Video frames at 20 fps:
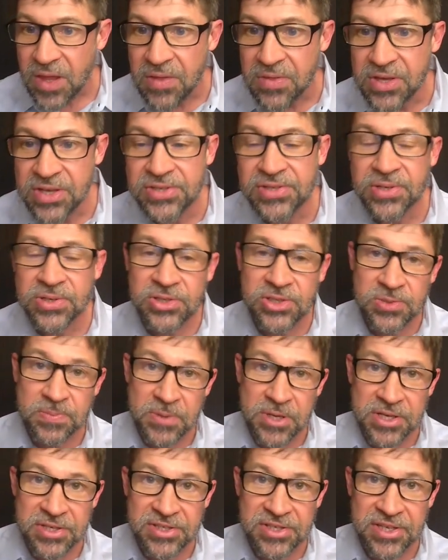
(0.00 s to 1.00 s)
These are
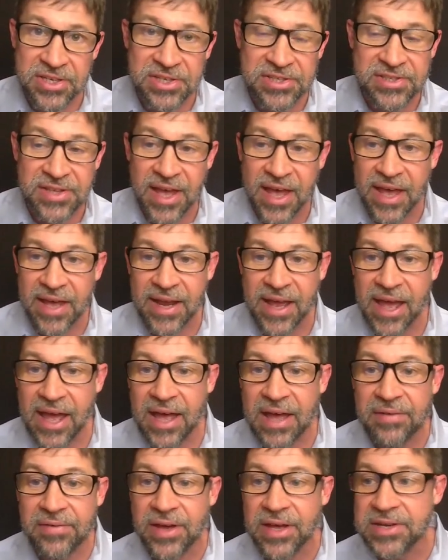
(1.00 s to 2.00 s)
species that
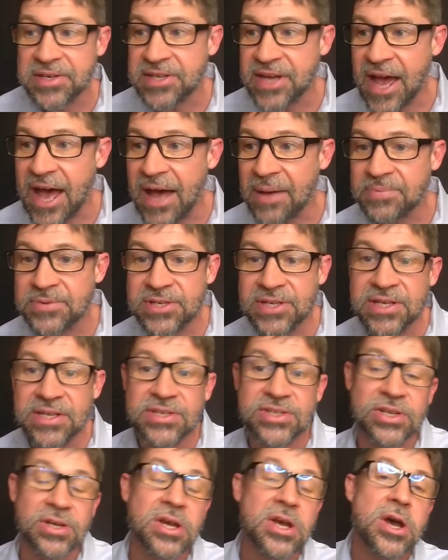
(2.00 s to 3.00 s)
have adapted
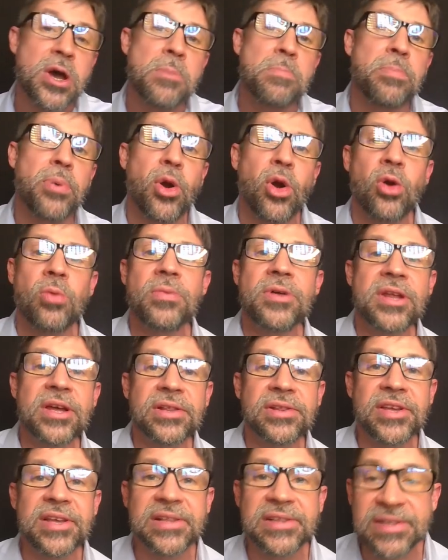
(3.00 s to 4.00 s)
to
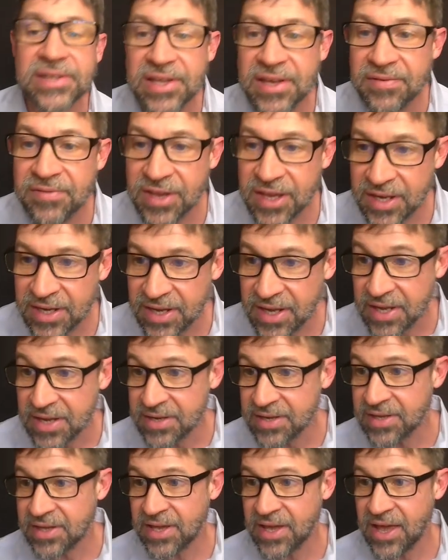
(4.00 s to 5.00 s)
permanently living
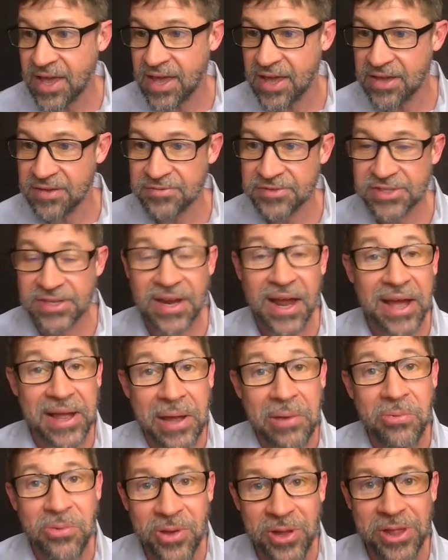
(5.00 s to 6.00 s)
in caves, and I
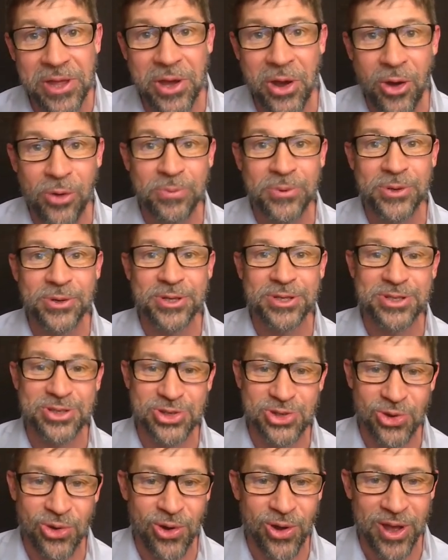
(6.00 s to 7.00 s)
really hope you
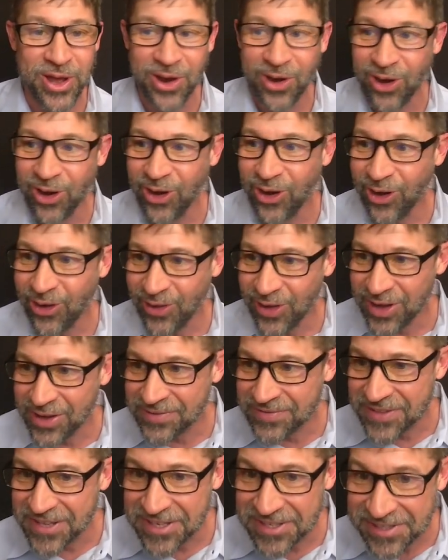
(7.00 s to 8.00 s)
enjoy all
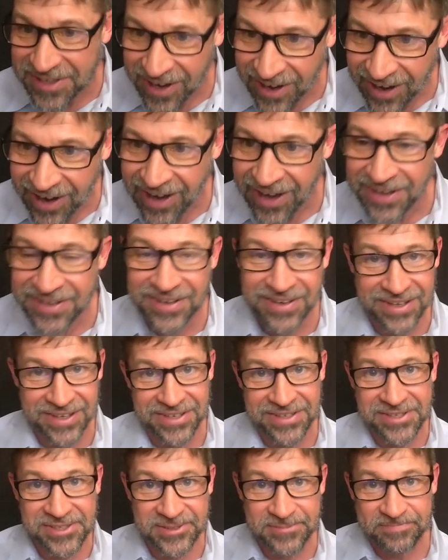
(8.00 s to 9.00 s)
of these
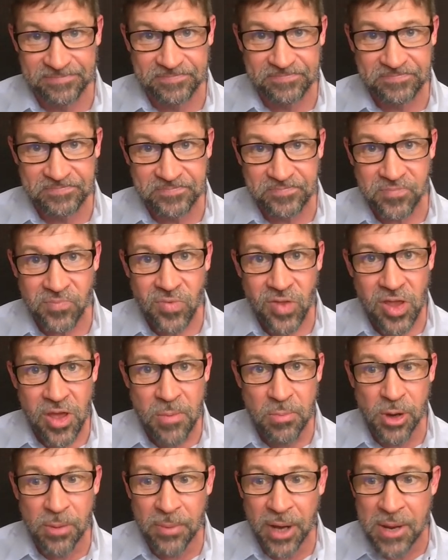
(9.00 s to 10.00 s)
oddities.
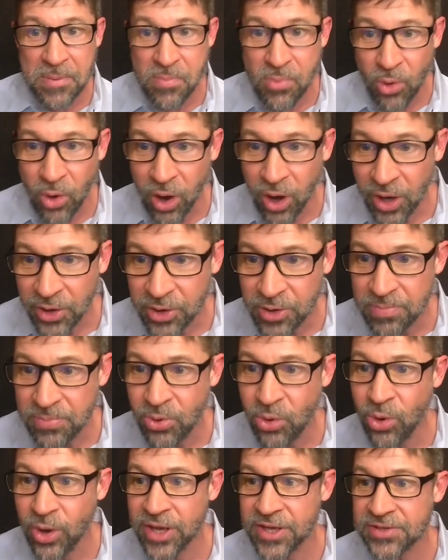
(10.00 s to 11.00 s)
But my broader
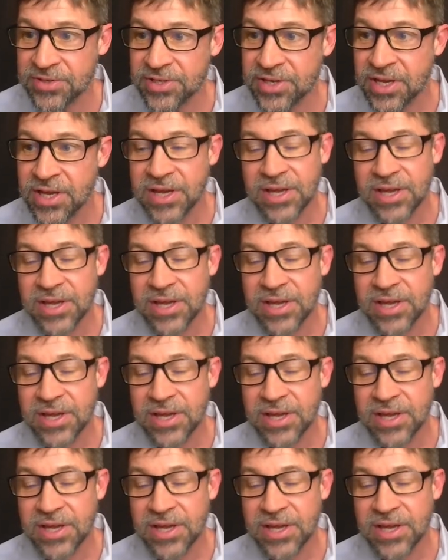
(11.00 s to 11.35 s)
point